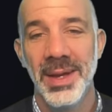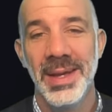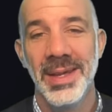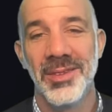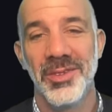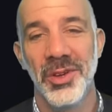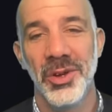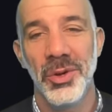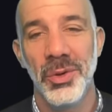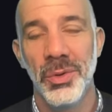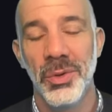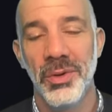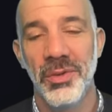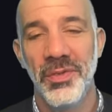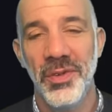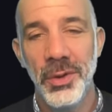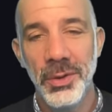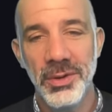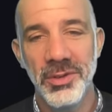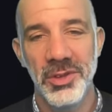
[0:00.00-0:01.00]
So,
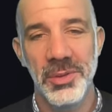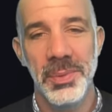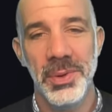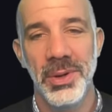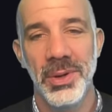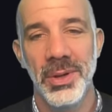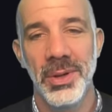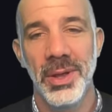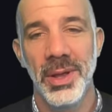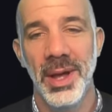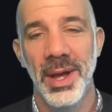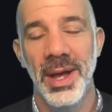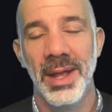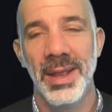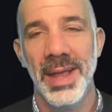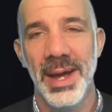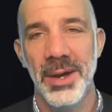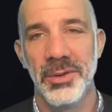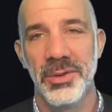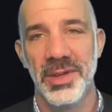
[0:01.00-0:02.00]
Focusable
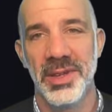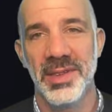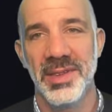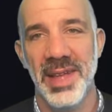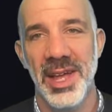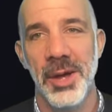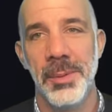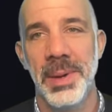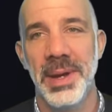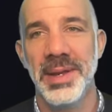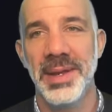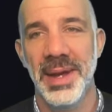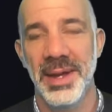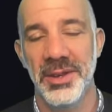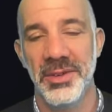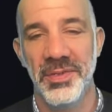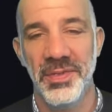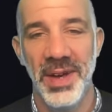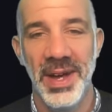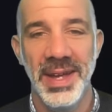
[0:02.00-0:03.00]
allows us to help
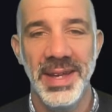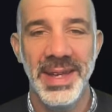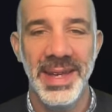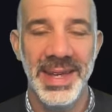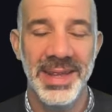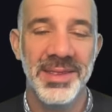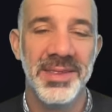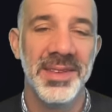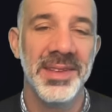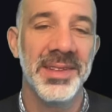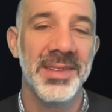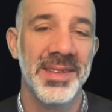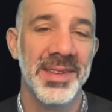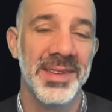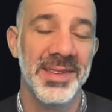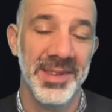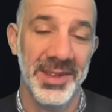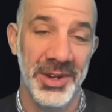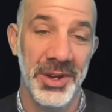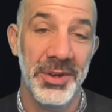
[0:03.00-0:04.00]
identify
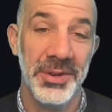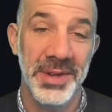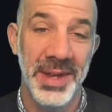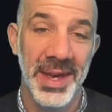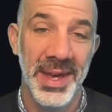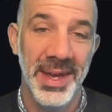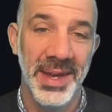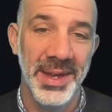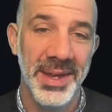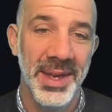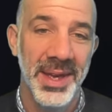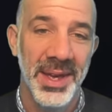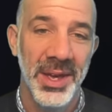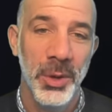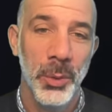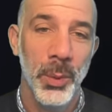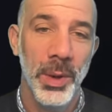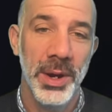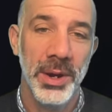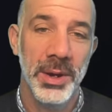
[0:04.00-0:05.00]
instances in our day
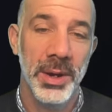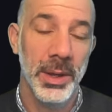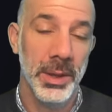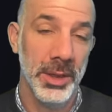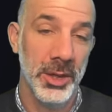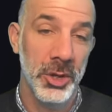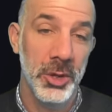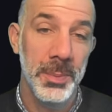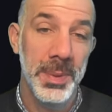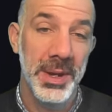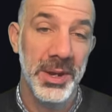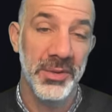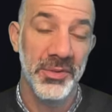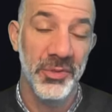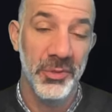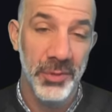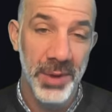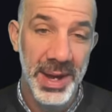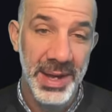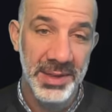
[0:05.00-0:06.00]
where a little bit of
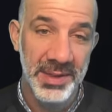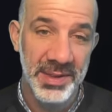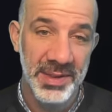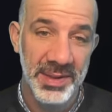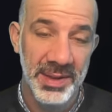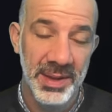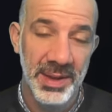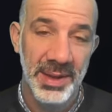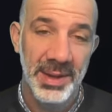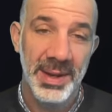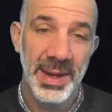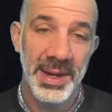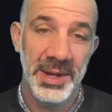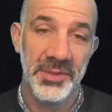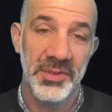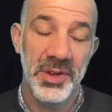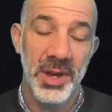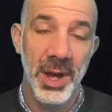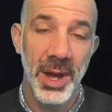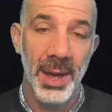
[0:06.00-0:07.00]
rest, kind
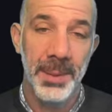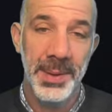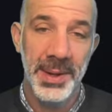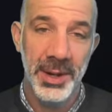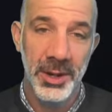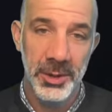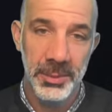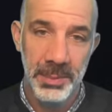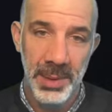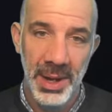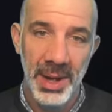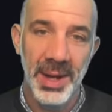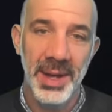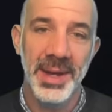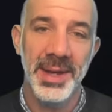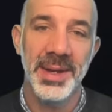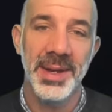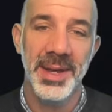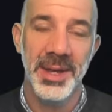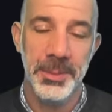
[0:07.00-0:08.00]
of calming our
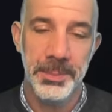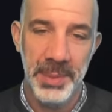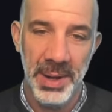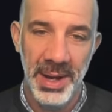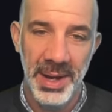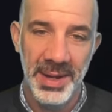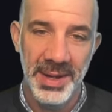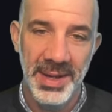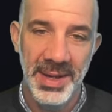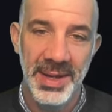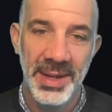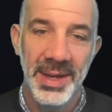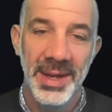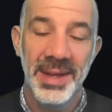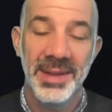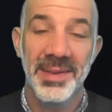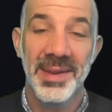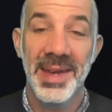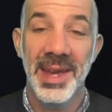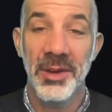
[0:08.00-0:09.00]
mind and body
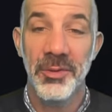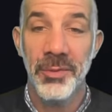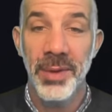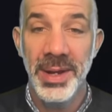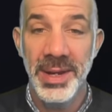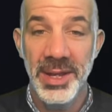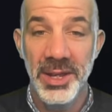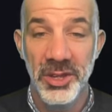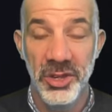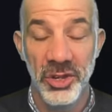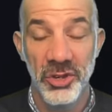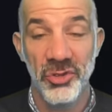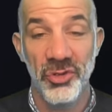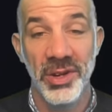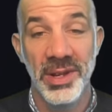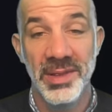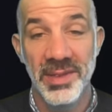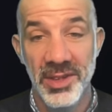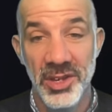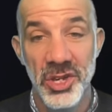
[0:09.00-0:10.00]
to get ready to
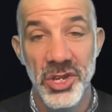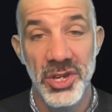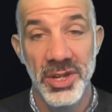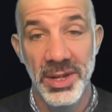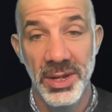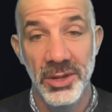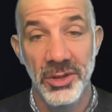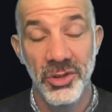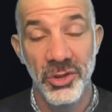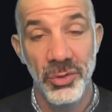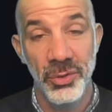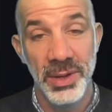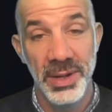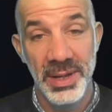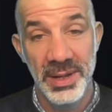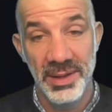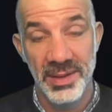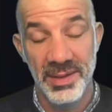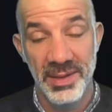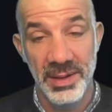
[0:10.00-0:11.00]
transition into an
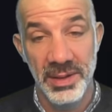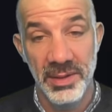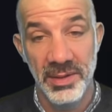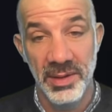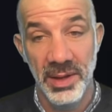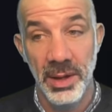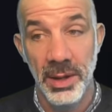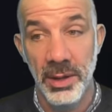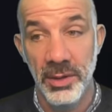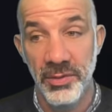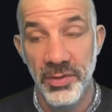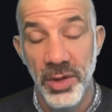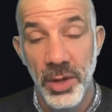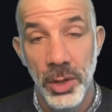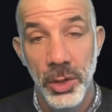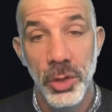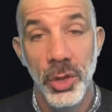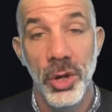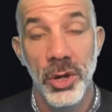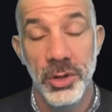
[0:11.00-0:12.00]
instance of
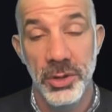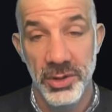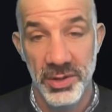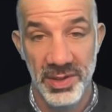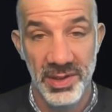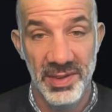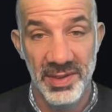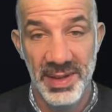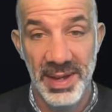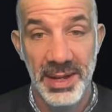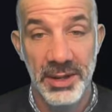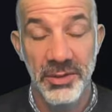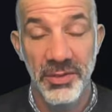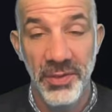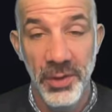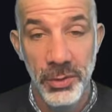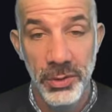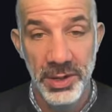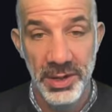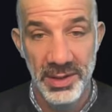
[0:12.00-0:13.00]
longer sustained
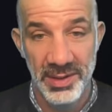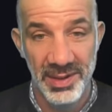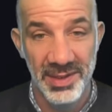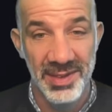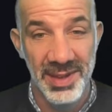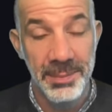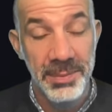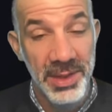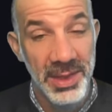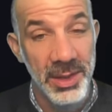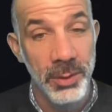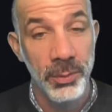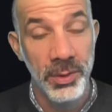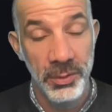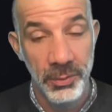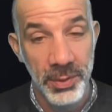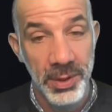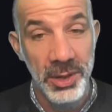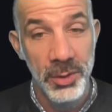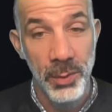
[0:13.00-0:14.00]
focus, is something that we
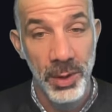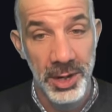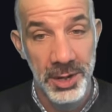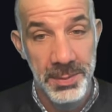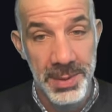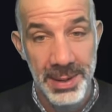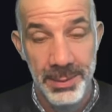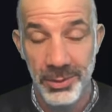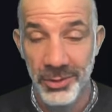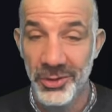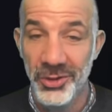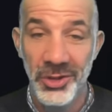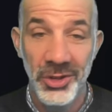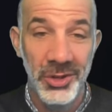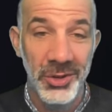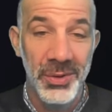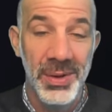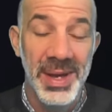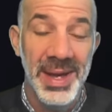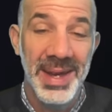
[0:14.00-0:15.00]
really want to be able to do.